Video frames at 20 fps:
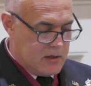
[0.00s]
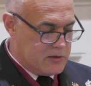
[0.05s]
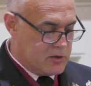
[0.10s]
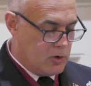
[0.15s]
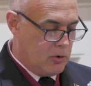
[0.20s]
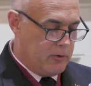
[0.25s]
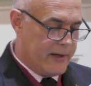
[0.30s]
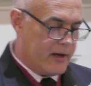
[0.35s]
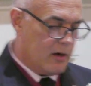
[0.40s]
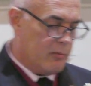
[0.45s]

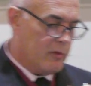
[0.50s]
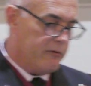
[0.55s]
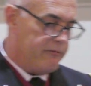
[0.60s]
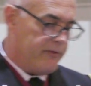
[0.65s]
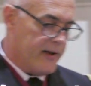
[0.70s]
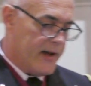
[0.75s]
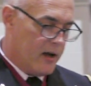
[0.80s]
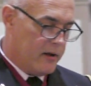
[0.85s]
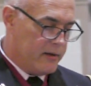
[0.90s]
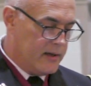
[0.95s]
So Letterman
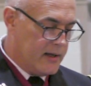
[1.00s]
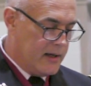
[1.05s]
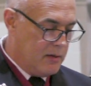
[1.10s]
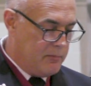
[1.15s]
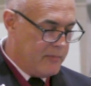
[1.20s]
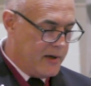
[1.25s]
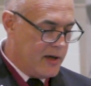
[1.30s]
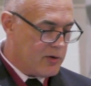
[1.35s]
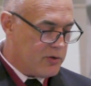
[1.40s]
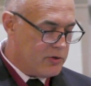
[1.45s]
found
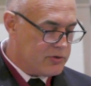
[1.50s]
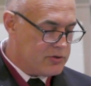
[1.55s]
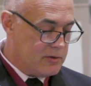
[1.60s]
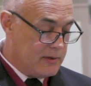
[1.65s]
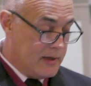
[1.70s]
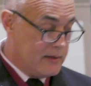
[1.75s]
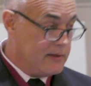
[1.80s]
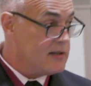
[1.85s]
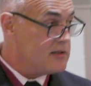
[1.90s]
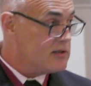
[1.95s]

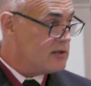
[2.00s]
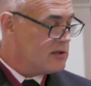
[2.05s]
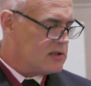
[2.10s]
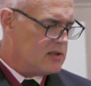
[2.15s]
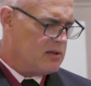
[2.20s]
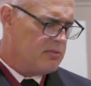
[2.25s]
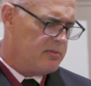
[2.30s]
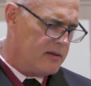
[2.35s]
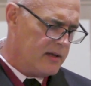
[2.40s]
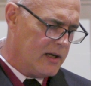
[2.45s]
and this
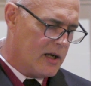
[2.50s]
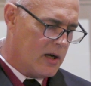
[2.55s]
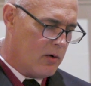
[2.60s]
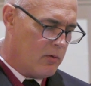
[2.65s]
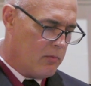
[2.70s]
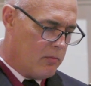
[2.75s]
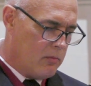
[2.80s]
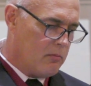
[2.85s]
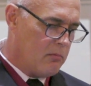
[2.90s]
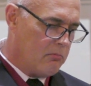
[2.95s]
is,
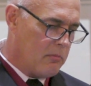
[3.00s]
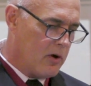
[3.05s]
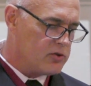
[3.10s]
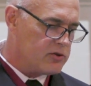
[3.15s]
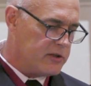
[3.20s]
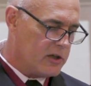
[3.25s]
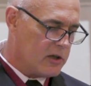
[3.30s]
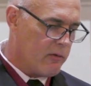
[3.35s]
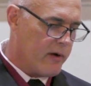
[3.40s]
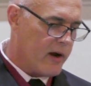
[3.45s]

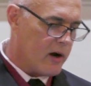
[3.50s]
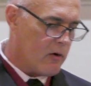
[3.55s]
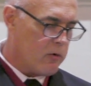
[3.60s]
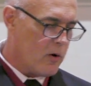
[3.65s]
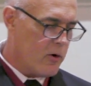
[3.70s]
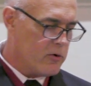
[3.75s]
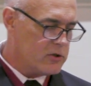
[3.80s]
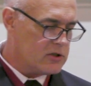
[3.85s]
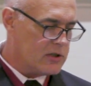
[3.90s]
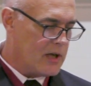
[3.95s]
mostly direct
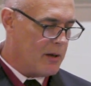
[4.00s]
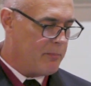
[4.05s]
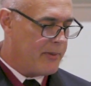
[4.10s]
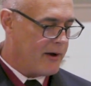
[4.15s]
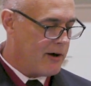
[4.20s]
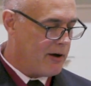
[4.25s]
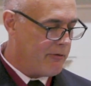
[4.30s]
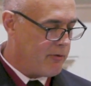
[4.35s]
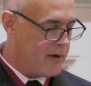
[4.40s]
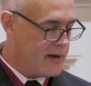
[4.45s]
quotes, some
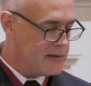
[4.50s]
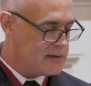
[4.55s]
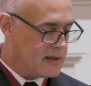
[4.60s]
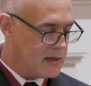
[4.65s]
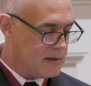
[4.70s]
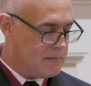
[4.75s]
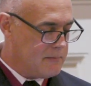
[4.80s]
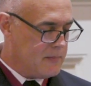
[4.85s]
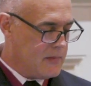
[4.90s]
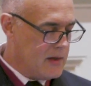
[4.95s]

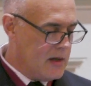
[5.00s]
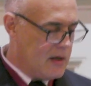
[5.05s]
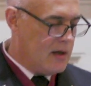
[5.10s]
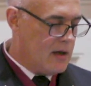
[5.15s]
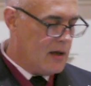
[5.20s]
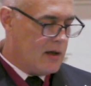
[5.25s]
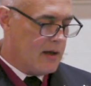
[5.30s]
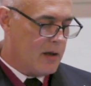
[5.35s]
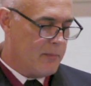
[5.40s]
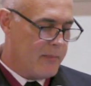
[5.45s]
paraphrasing,
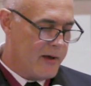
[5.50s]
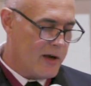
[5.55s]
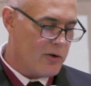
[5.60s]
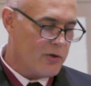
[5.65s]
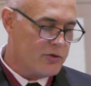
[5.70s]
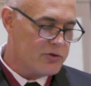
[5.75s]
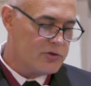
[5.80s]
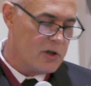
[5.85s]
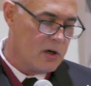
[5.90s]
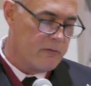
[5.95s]
a
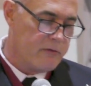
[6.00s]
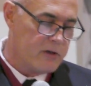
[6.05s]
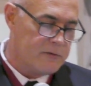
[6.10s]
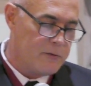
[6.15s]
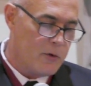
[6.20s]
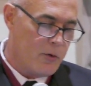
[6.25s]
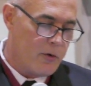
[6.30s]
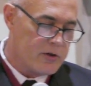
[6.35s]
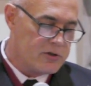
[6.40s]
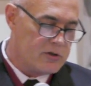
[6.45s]
medical service
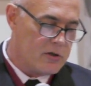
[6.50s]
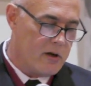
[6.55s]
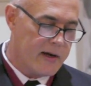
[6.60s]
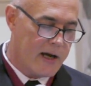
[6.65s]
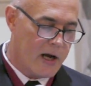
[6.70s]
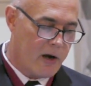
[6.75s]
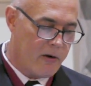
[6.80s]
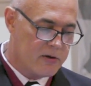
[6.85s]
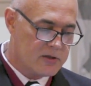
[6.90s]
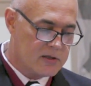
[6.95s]
focused on
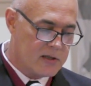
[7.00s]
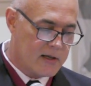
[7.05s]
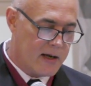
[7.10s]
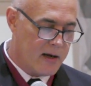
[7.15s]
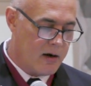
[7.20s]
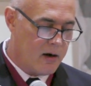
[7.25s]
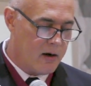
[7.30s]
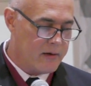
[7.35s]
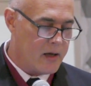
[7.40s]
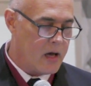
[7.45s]
garrison
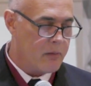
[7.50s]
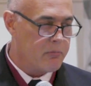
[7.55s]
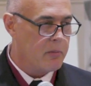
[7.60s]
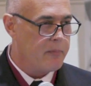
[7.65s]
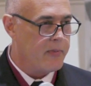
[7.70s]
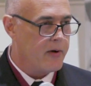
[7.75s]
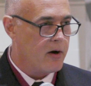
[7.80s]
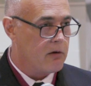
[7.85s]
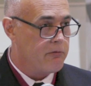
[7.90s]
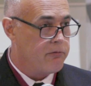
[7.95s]
care and not
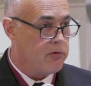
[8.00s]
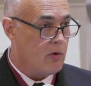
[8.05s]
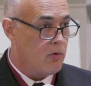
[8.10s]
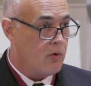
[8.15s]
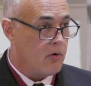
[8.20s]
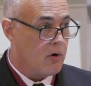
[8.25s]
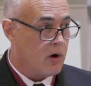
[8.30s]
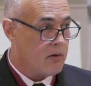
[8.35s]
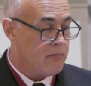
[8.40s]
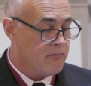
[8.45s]
prepared for
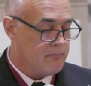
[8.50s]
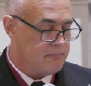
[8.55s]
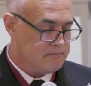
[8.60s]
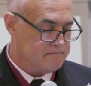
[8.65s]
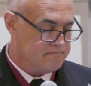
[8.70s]
war.